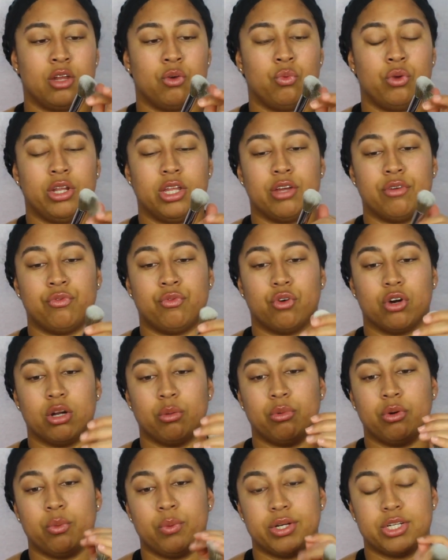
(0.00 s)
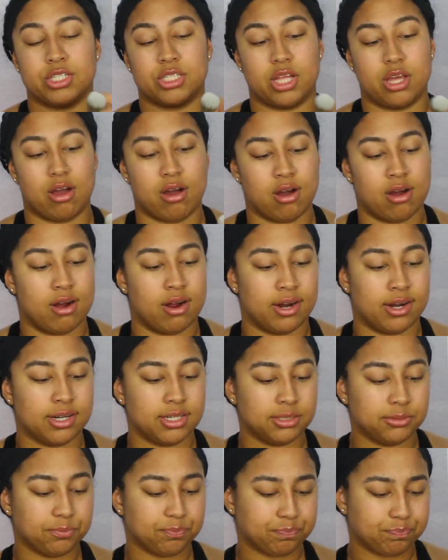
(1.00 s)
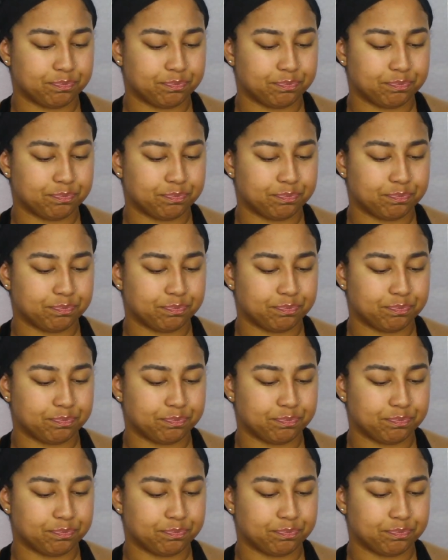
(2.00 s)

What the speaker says: really affordable, which they are.